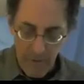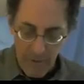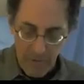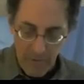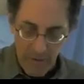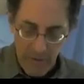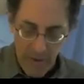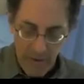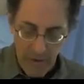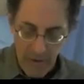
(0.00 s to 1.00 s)
You see
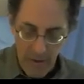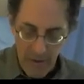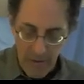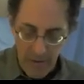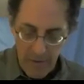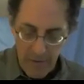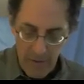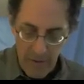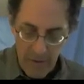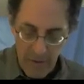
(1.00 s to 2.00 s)
that
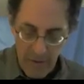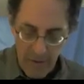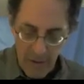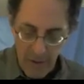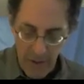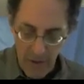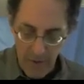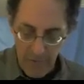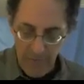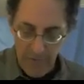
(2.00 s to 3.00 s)
the
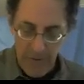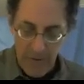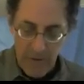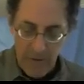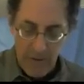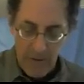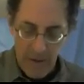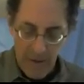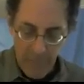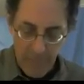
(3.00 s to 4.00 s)
curve
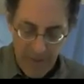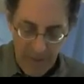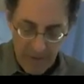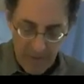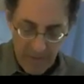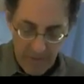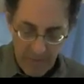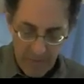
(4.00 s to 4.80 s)
peaks